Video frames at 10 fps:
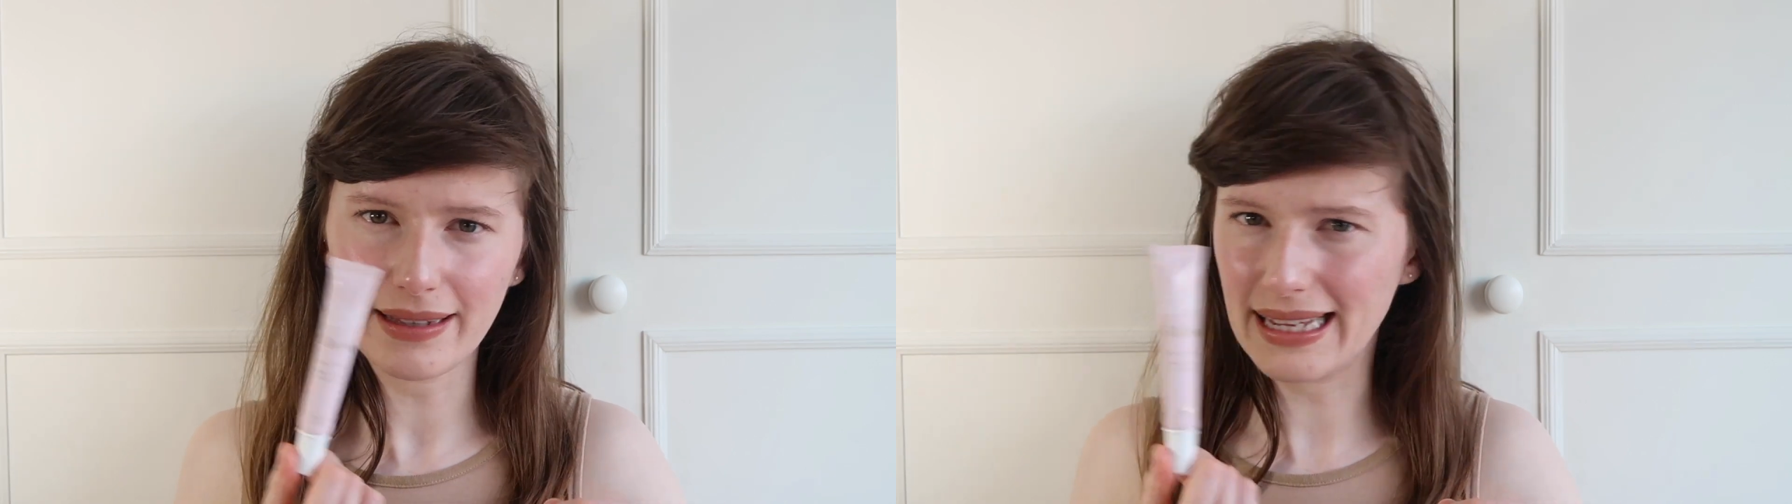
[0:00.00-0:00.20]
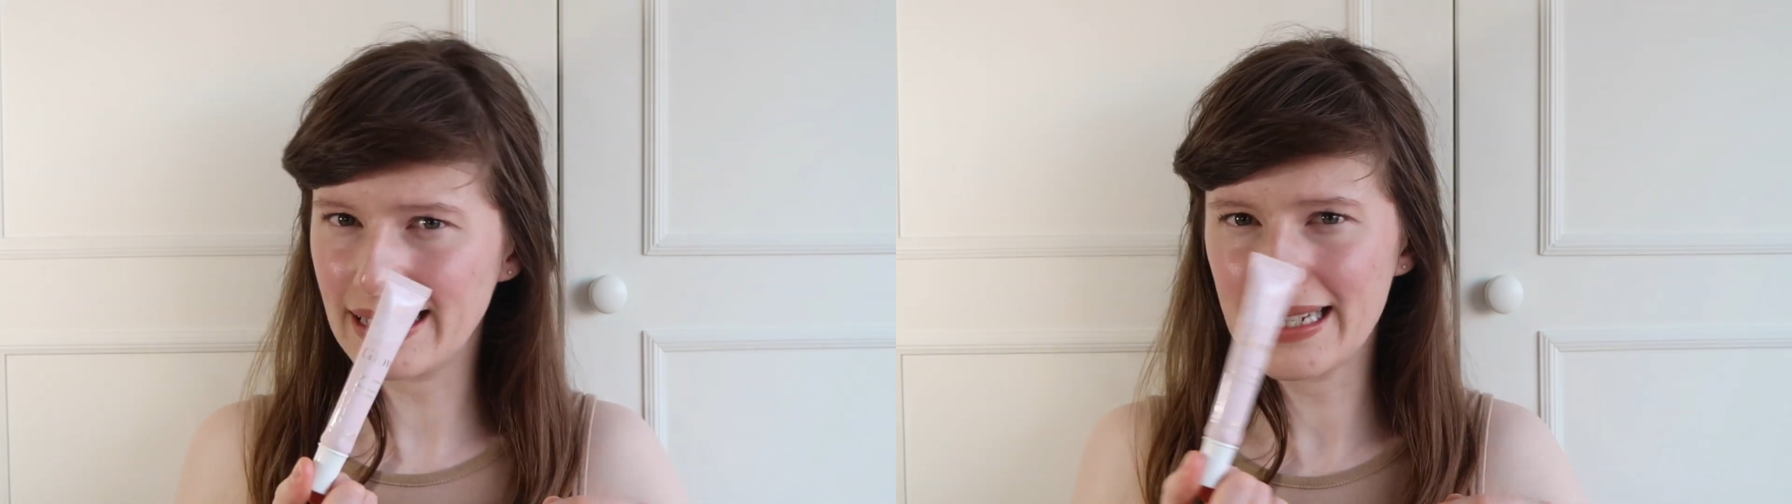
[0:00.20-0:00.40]

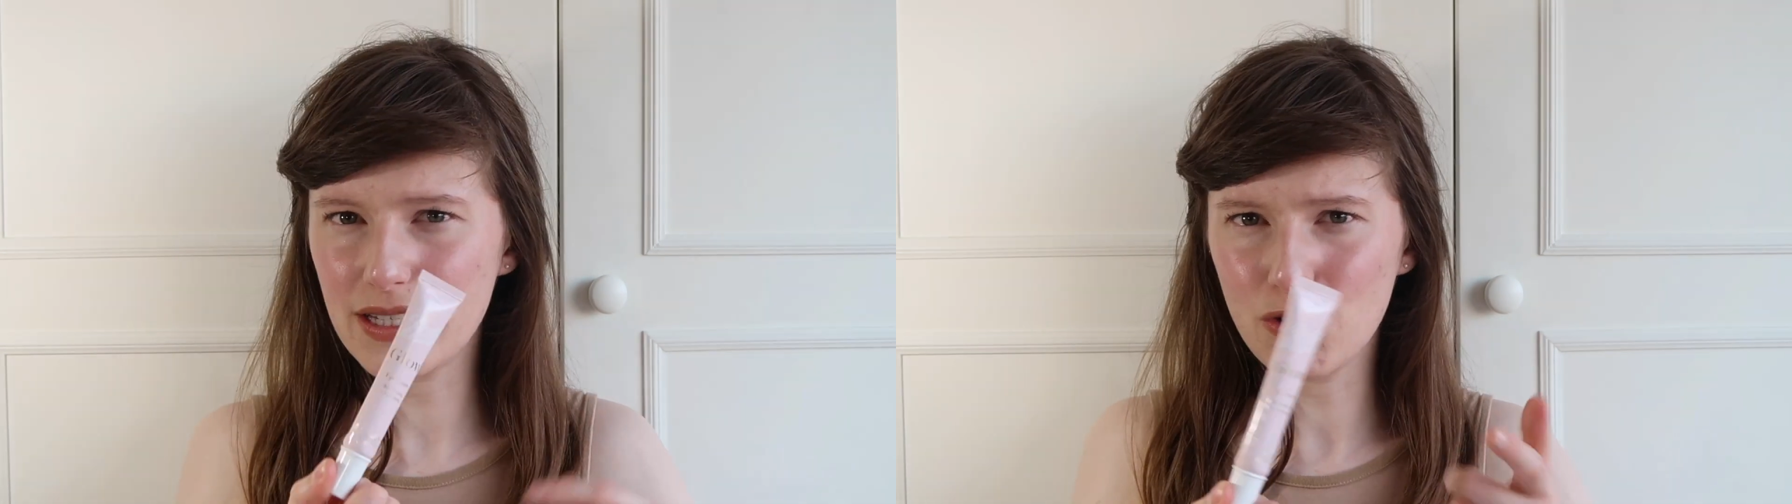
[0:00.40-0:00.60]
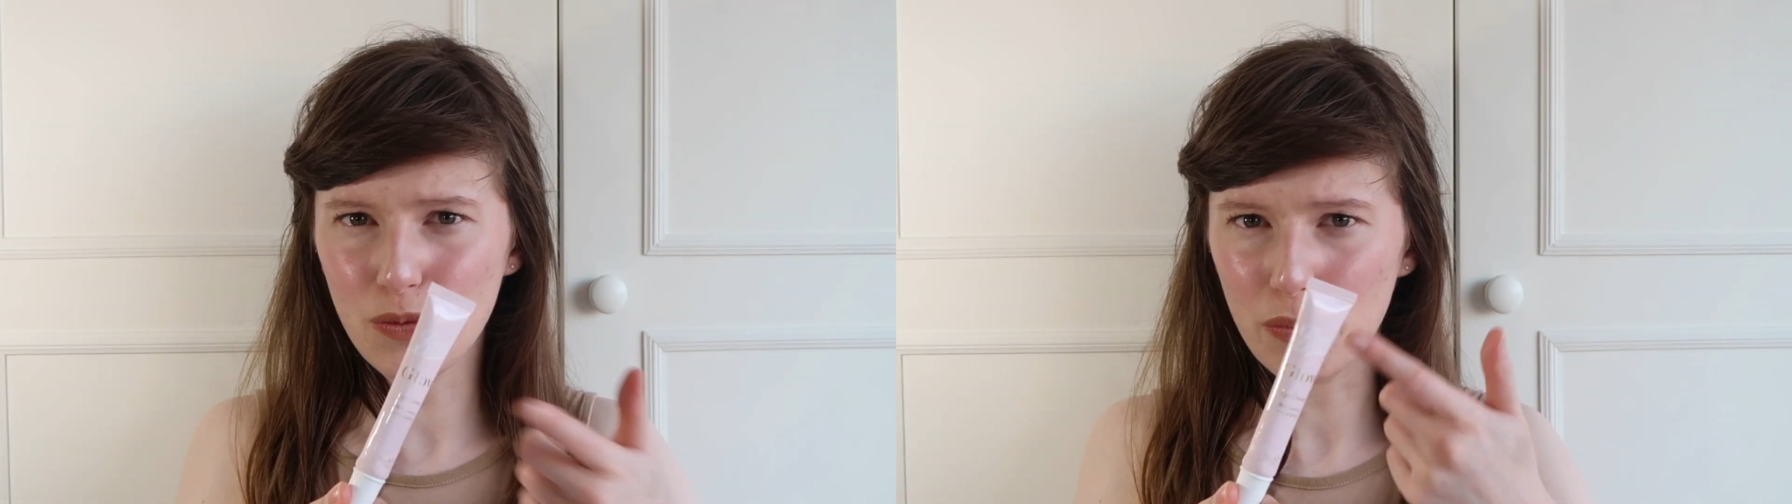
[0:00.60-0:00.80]
like
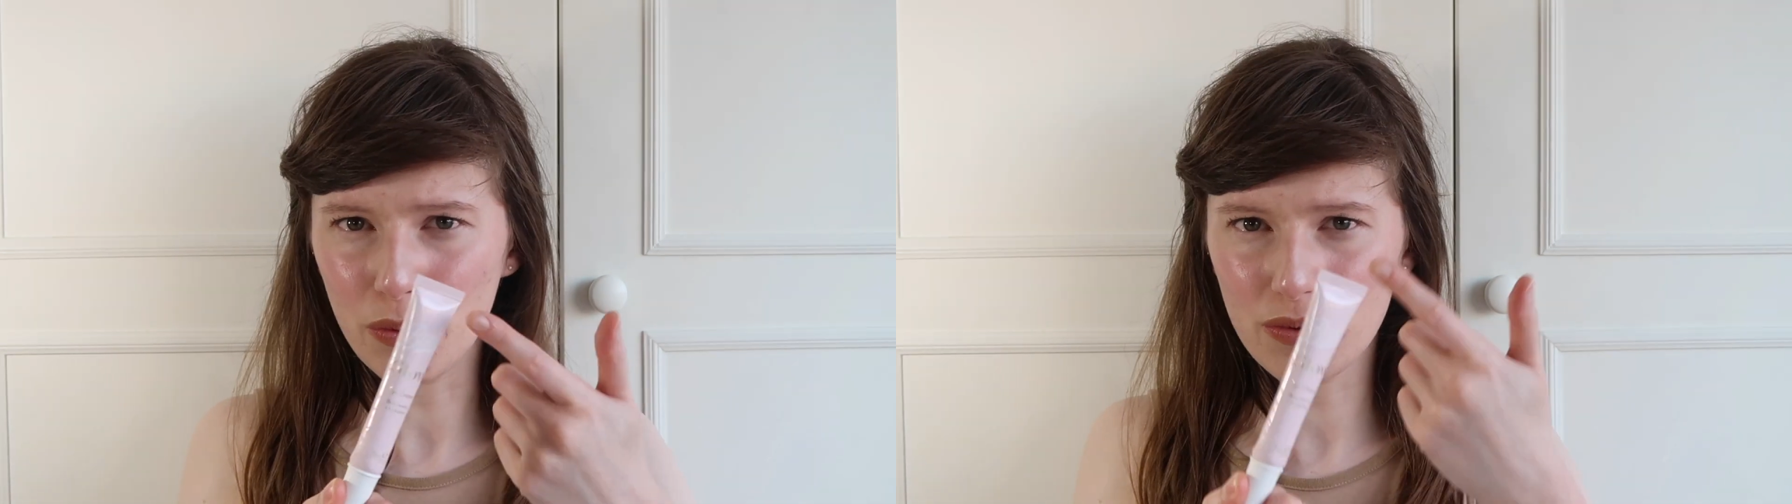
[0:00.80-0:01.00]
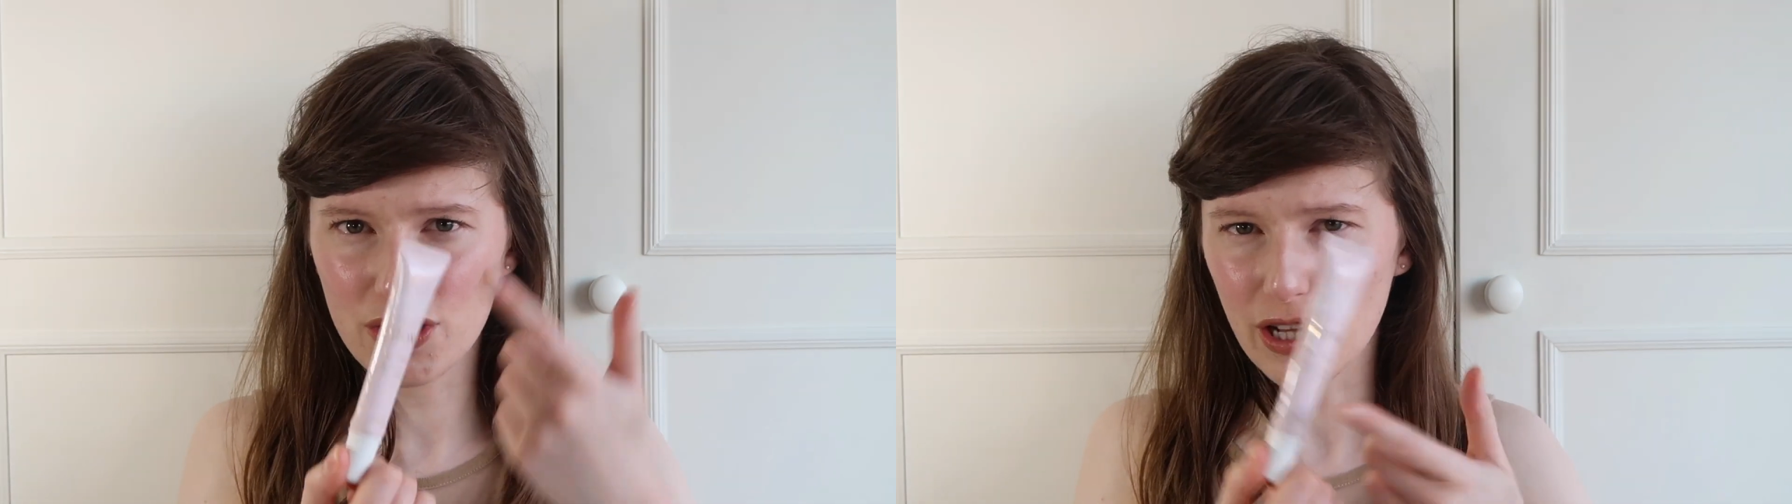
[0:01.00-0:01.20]
this new Boots